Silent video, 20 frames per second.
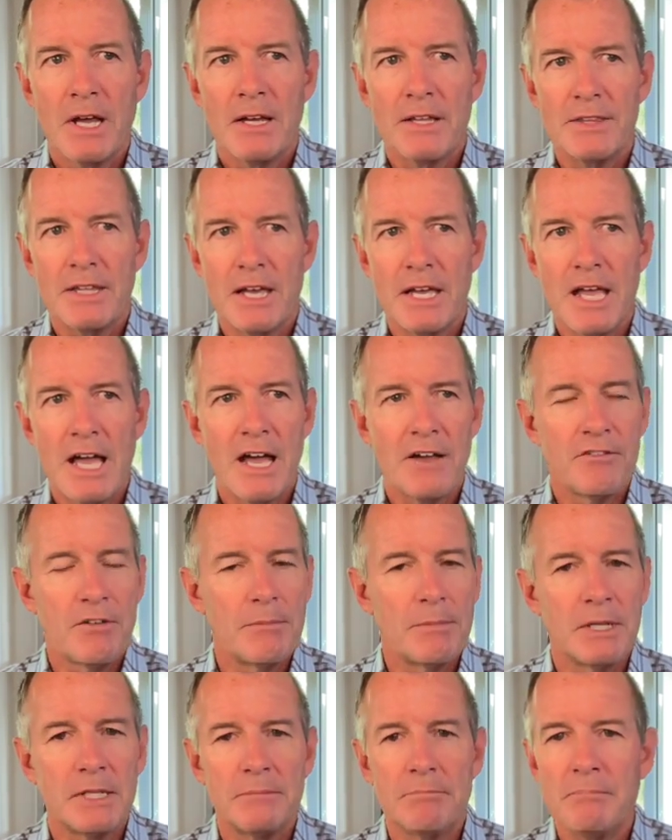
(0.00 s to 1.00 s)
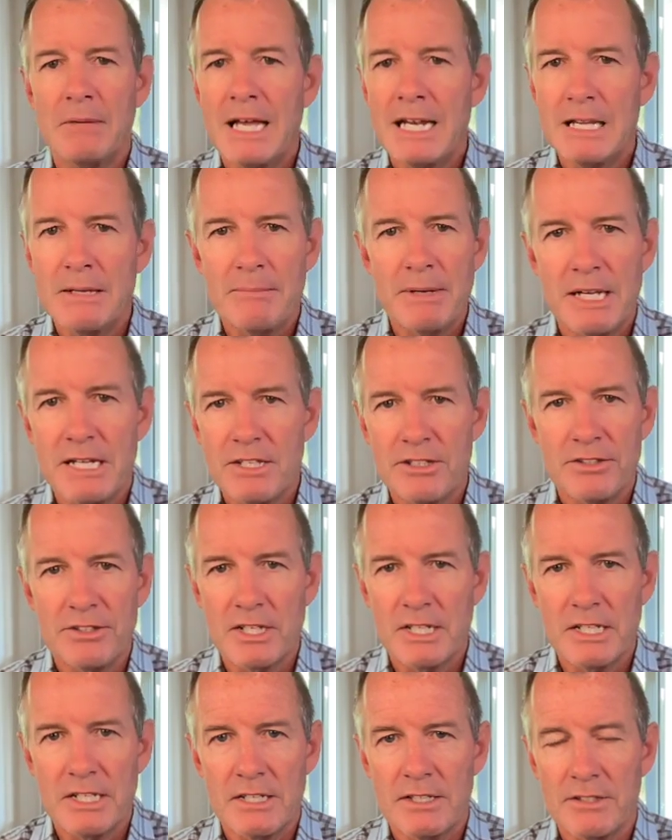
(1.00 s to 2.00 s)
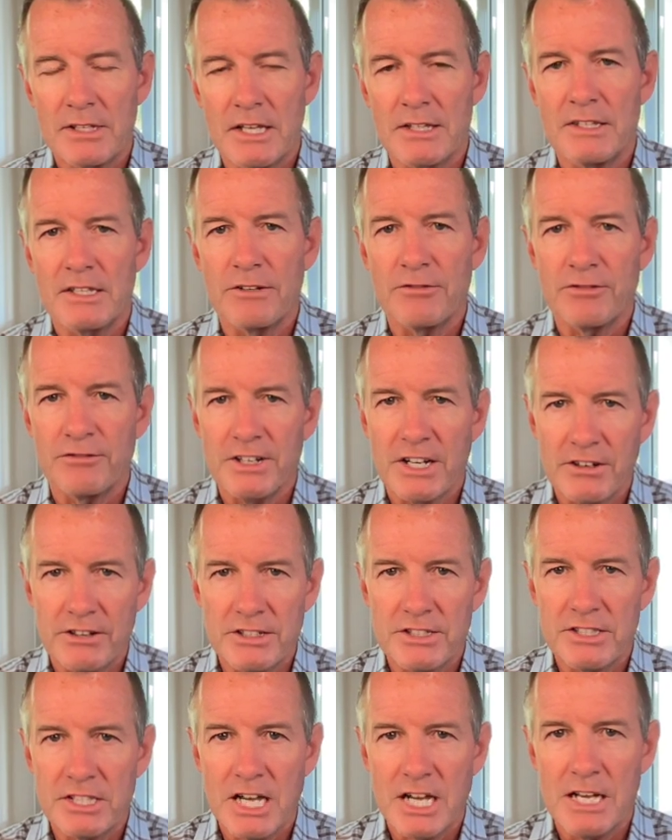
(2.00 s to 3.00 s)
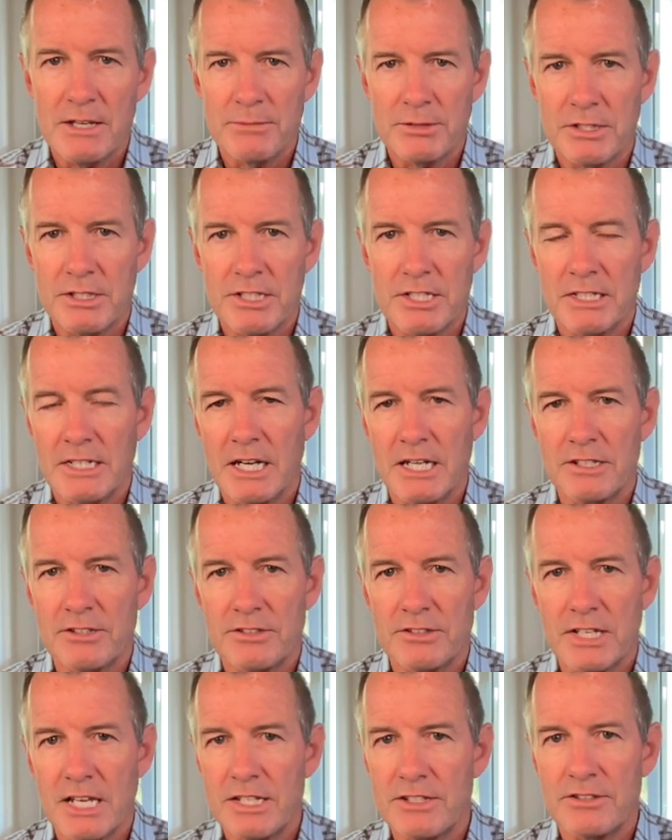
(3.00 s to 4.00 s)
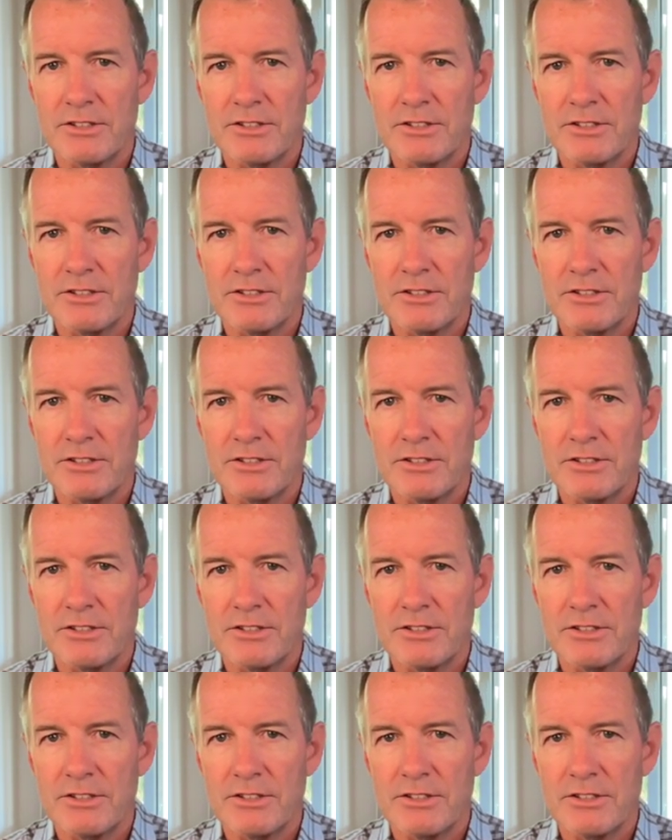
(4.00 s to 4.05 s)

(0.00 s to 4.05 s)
They have them in many, many cities at various times in the United States.